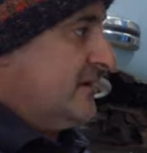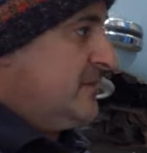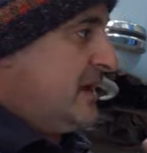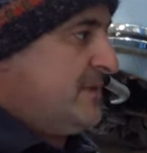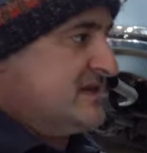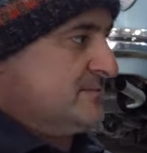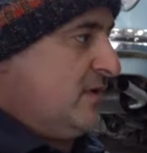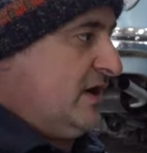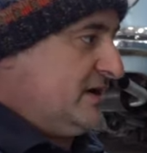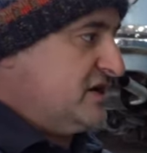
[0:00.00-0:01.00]
Peace of yeah, peace of
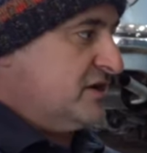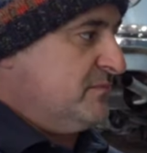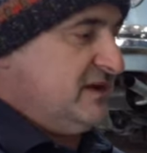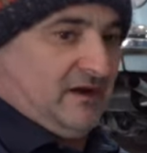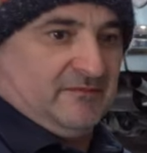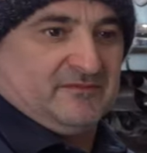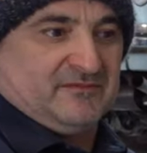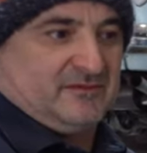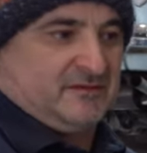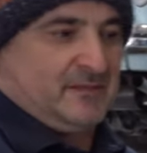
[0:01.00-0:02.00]
mind, and you can, you know,
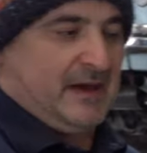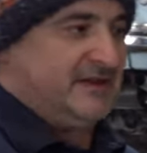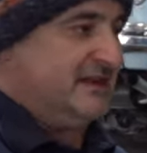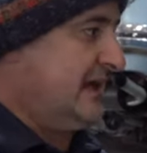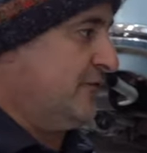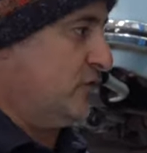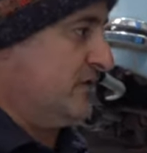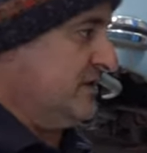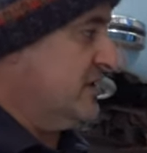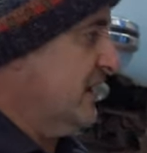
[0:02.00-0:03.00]
better the devil you,
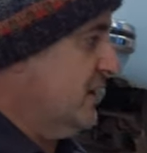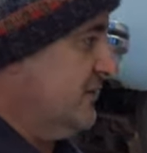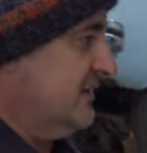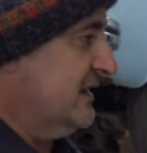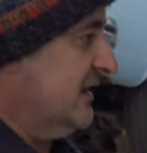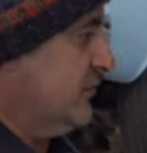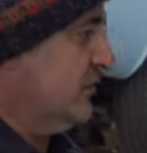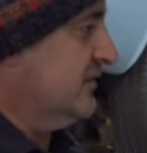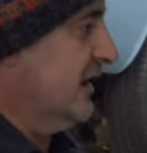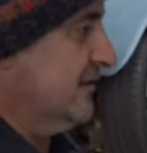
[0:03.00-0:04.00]
you know than the devil
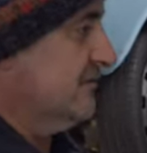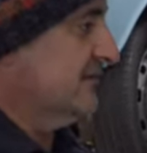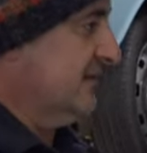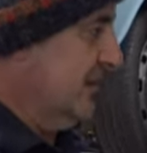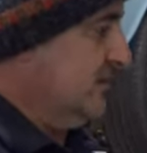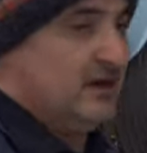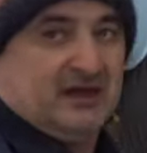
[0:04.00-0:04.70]
you don't. So